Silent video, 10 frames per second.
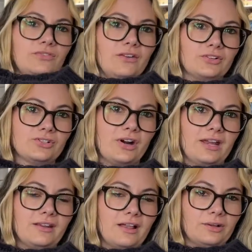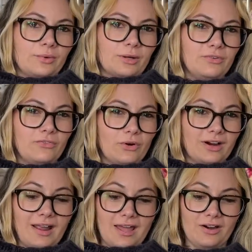never tried color work
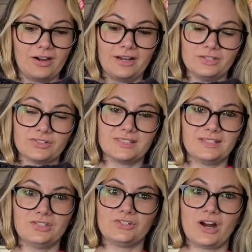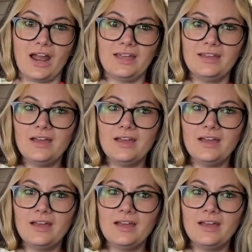before and are interested to try,